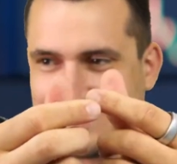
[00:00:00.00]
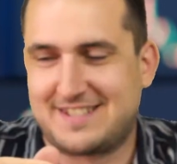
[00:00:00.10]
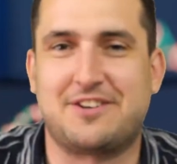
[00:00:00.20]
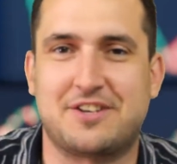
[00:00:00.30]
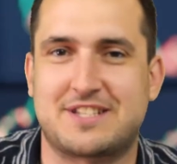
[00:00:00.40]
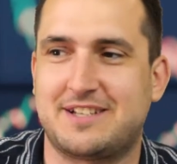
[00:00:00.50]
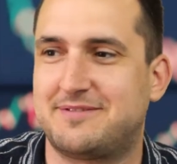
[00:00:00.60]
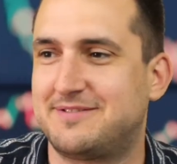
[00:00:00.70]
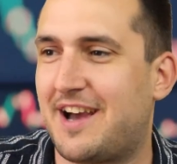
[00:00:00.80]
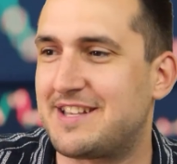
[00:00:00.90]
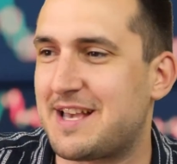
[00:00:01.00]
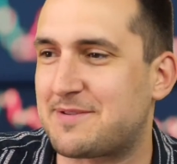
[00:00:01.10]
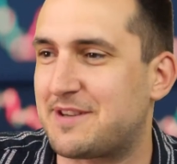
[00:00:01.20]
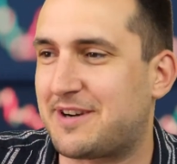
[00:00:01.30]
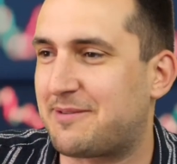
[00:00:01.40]
Seriously. No, it's
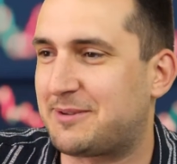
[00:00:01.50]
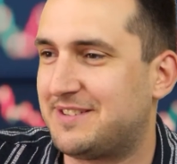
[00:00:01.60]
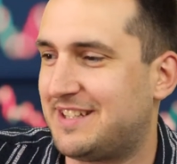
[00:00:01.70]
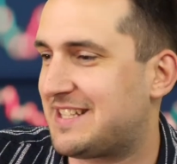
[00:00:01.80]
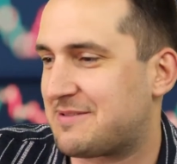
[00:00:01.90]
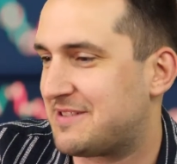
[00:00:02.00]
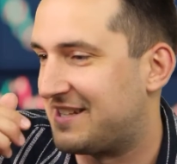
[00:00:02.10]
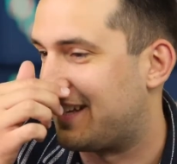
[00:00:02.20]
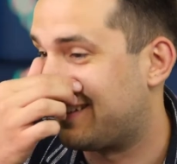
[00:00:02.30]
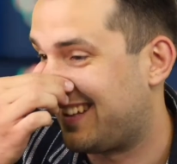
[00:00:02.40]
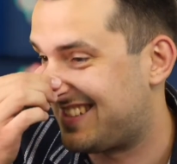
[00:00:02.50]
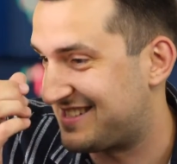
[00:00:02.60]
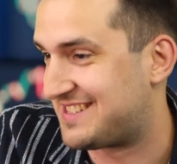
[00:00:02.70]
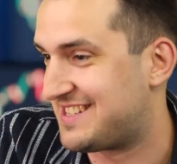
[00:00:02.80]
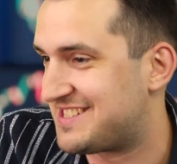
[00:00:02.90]
absolutely incredible. It's absolutely insane. It's
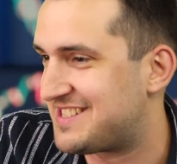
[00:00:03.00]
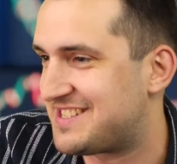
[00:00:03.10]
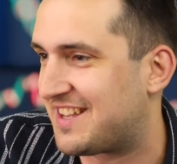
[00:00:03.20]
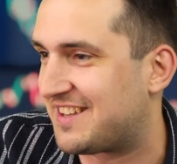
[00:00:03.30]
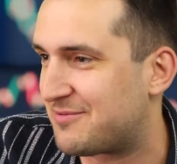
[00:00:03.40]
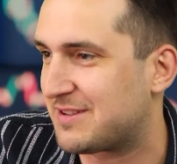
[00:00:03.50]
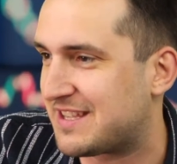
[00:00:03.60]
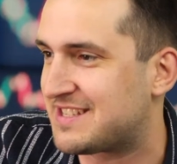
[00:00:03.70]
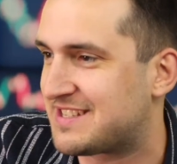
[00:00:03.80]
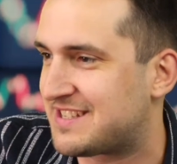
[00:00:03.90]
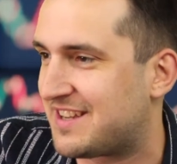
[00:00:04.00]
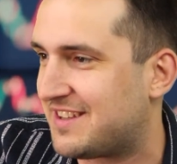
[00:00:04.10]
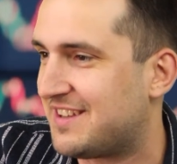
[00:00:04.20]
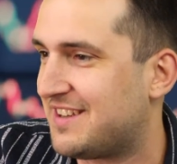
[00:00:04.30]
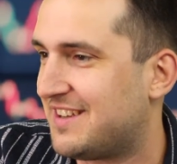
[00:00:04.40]
just insane. It really is insane.
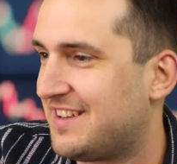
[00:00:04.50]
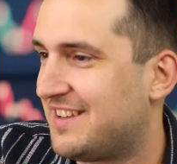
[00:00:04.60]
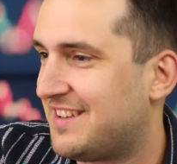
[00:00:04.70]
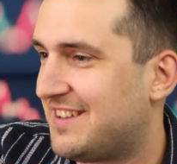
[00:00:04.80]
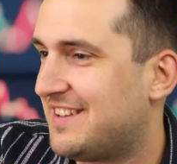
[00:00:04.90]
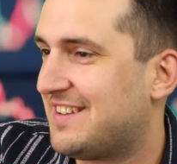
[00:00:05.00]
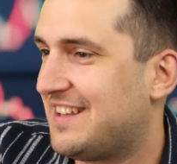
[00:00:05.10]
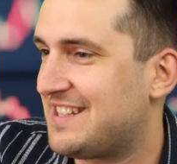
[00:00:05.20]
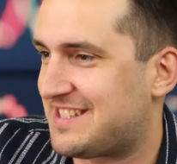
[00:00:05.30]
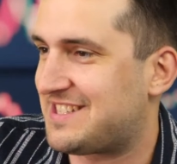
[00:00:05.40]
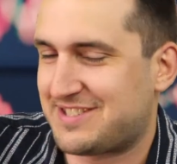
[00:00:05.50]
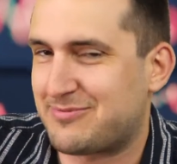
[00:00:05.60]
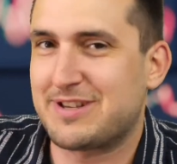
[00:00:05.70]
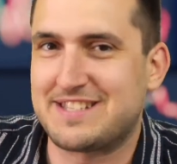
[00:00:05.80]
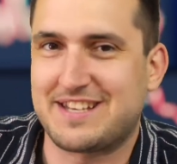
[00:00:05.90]
It's just
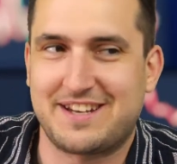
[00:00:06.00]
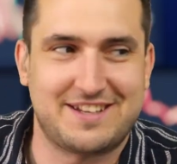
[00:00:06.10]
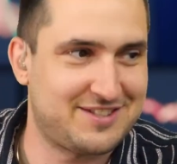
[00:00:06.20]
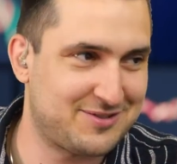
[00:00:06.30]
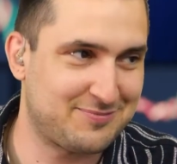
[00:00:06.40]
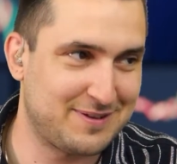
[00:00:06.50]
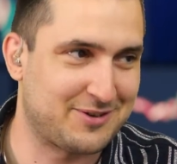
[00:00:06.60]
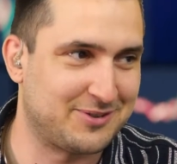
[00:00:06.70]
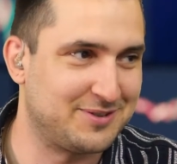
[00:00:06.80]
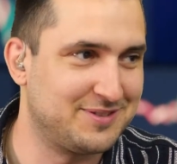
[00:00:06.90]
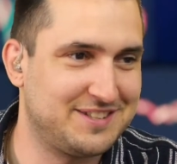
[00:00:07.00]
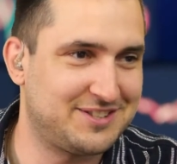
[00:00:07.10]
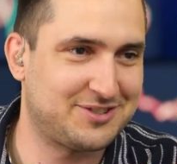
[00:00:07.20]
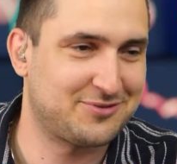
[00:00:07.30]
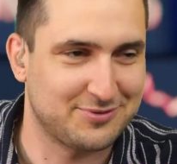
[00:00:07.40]
really insane. It's just really cool.
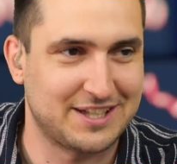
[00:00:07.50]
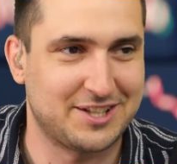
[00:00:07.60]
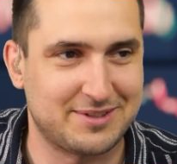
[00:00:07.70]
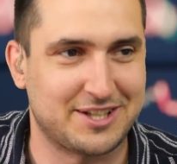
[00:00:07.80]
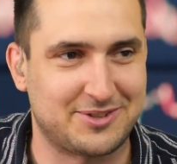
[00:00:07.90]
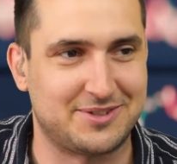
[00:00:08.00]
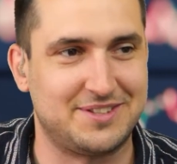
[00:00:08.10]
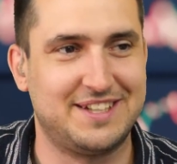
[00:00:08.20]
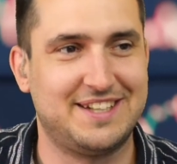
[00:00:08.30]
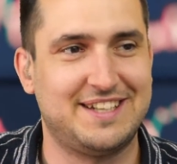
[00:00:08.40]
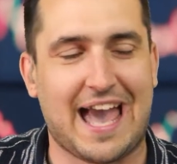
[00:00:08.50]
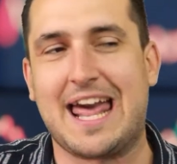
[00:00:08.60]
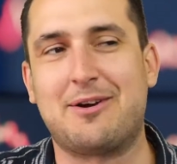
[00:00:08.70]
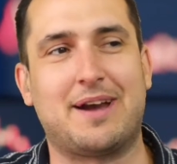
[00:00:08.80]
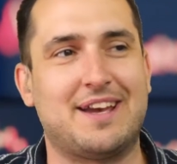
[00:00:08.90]
It's just really, really cool.
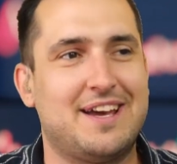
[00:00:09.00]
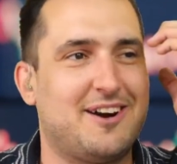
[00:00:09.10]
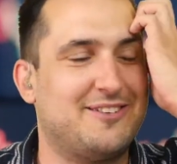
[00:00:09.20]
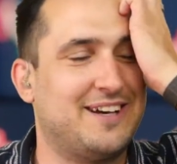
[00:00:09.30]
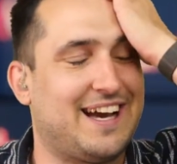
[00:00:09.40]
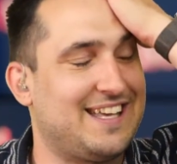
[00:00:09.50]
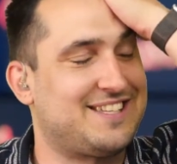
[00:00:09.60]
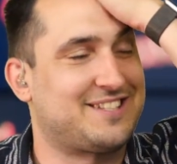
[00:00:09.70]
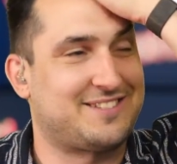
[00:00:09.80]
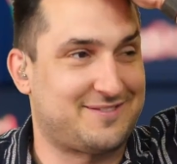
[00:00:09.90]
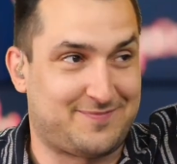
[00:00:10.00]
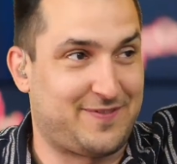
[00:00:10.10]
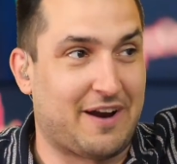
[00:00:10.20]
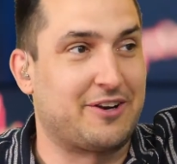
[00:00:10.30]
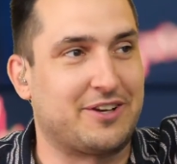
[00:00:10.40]
Anyway, it's just
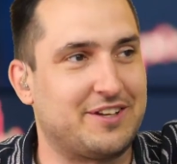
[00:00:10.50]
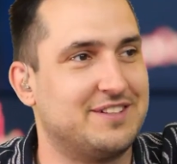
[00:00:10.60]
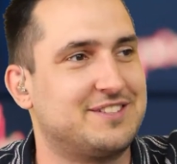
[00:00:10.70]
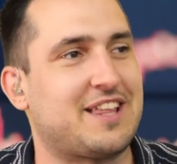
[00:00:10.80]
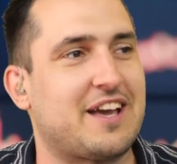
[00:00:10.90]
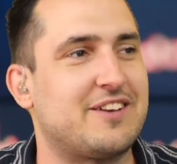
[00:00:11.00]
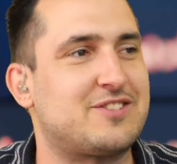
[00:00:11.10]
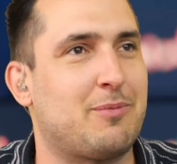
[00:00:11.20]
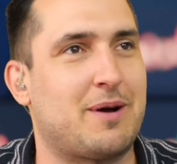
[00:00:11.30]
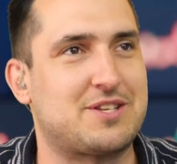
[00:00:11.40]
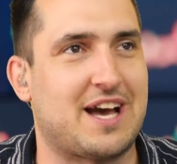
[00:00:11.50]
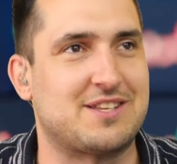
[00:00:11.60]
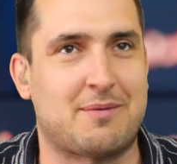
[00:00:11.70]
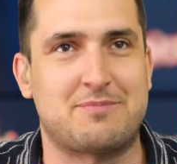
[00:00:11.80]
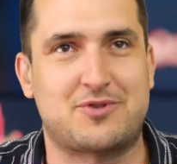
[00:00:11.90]
very good. So thank you so much,
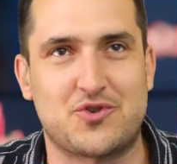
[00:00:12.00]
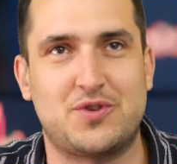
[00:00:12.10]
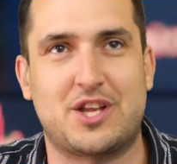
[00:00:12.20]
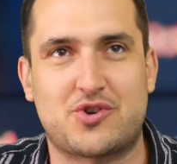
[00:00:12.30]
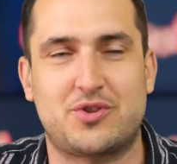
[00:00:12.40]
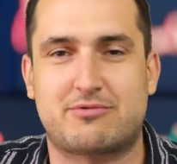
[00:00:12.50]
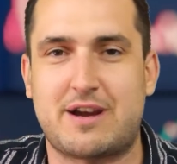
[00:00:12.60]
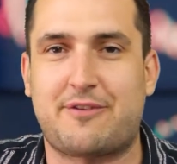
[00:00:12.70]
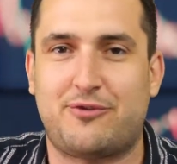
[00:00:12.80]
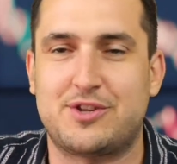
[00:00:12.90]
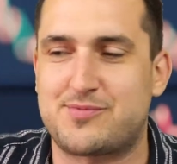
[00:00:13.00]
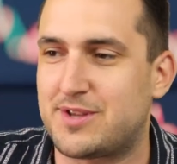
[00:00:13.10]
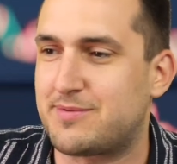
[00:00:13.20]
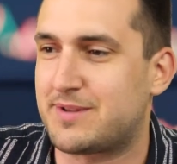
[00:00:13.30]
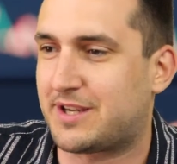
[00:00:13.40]
guys. I'm truly, truly grateful. It's
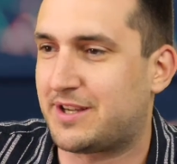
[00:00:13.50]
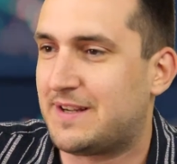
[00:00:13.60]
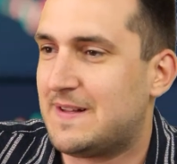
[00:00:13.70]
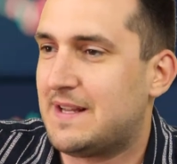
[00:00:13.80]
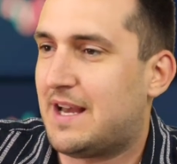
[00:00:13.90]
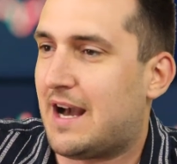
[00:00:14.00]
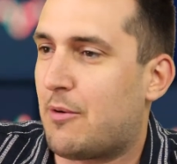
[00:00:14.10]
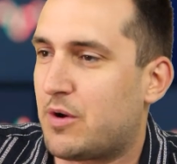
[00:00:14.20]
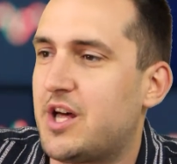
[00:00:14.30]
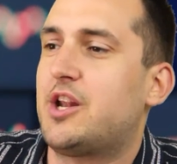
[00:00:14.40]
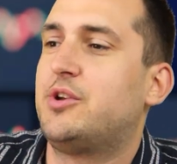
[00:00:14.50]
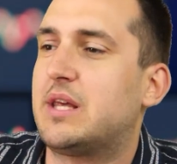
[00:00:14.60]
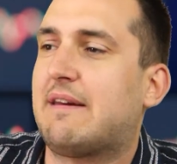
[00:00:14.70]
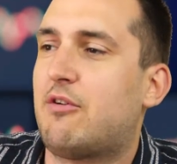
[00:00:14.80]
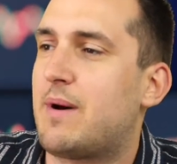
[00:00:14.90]
really, really good. We're gonna do the
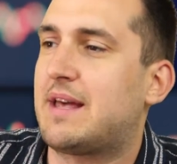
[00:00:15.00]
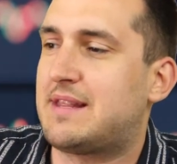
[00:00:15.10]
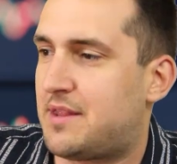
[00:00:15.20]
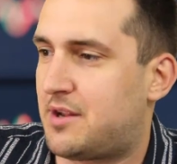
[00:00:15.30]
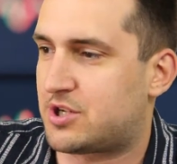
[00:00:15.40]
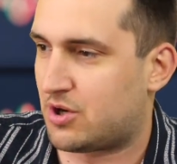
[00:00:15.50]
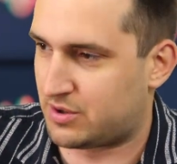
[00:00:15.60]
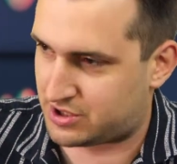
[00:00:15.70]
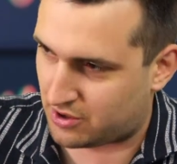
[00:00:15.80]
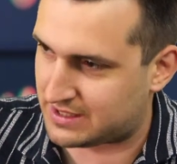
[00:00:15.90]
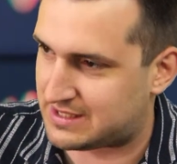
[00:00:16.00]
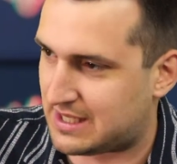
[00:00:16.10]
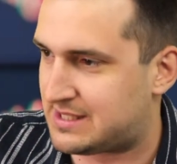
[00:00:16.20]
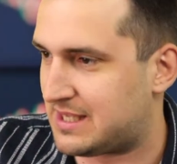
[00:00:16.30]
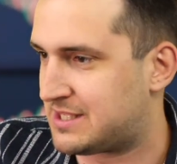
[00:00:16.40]
giveaway at the end of the show, so
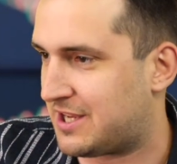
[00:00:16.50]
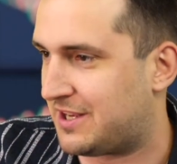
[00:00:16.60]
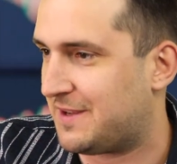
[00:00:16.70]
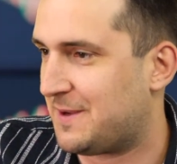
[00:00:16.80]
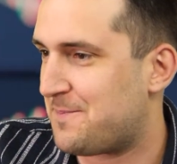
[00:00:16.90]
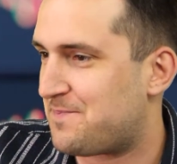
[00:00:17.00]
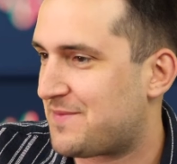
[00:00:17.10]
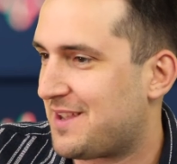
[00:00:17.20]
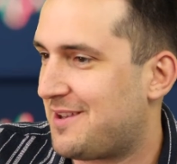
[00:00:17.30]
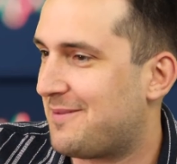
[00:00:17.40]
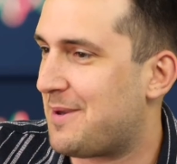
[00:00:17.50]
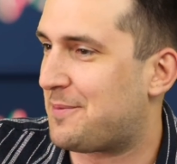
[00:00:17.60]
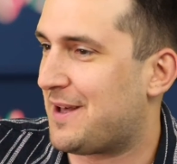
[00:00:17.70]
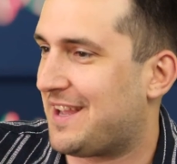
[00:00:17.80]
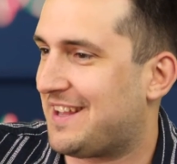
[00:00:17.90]
it's good.
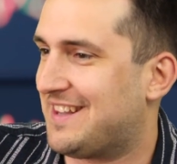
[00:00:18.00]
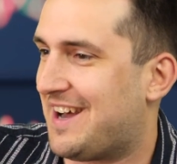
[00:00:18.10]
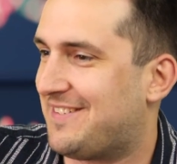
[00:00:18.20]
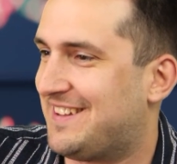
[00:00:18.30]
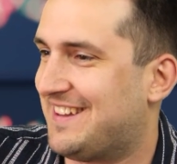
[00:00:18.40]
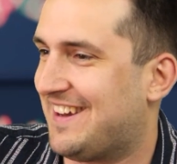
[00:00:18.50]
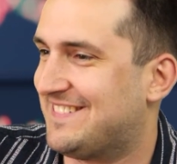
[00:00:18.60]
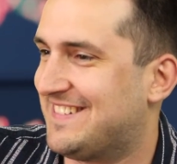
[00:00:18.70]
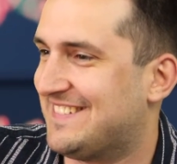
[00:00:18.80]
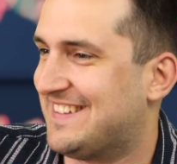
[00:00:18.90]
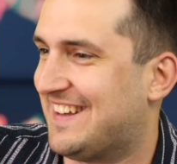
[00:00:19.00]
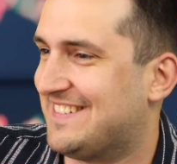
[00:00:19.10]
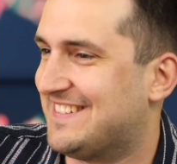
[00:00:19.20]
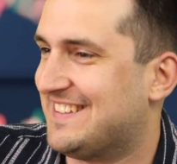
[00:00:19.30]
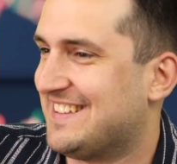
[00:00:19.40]
People I love.